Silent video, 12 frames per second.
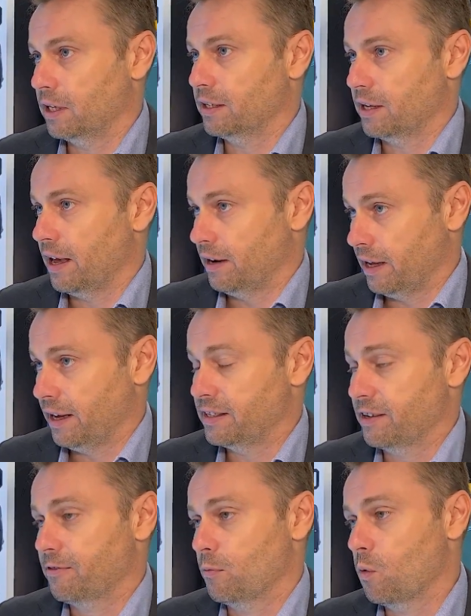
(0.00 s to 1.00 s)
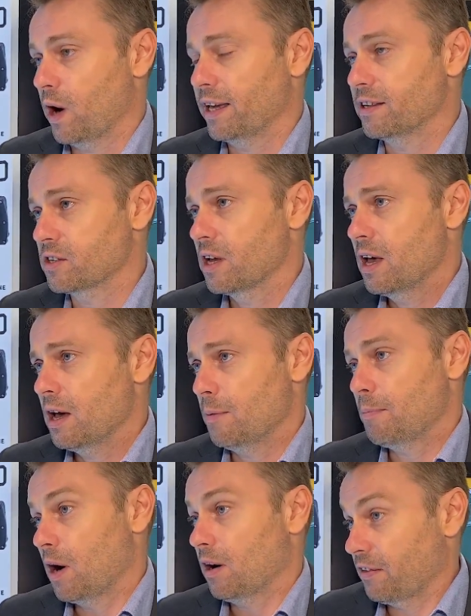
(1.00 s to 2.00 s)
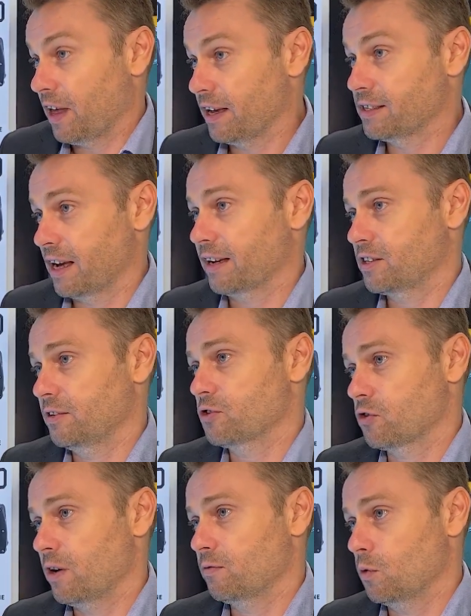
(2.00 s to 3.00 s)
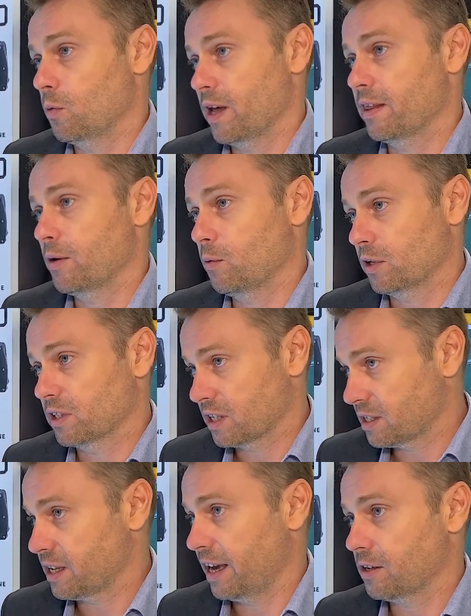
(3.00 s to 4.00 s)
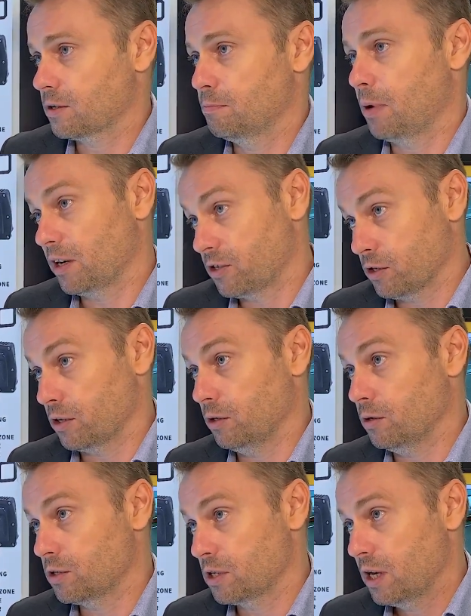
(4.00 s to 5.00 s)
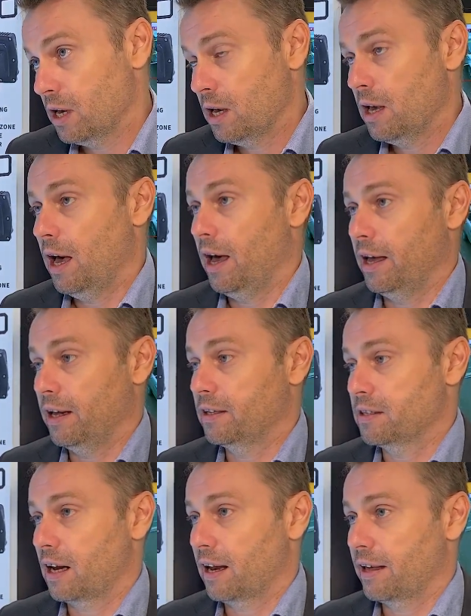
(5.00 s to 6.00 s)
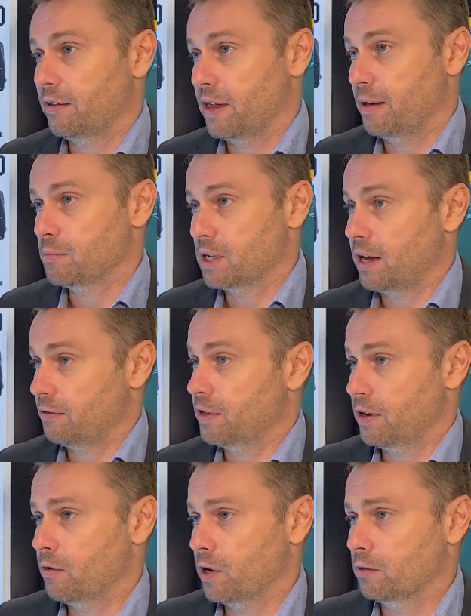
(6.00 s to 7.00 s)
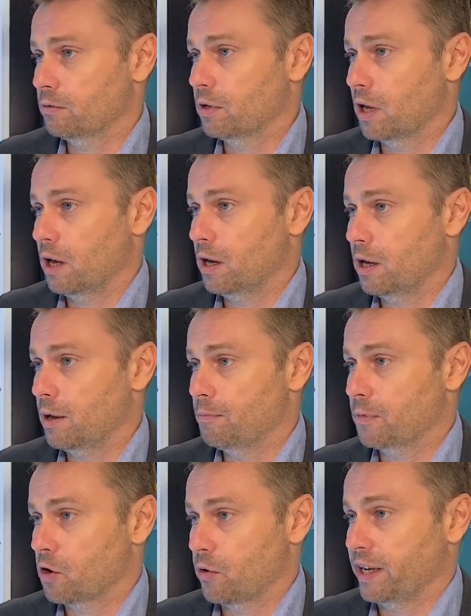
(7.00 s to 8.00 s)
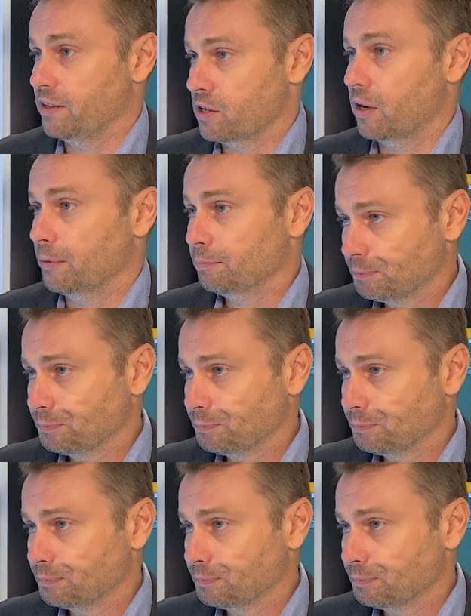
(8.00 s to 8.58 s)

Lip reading: in different ways. And part of that is active travel, where they want to detect bicycles and allow them to have their own green time.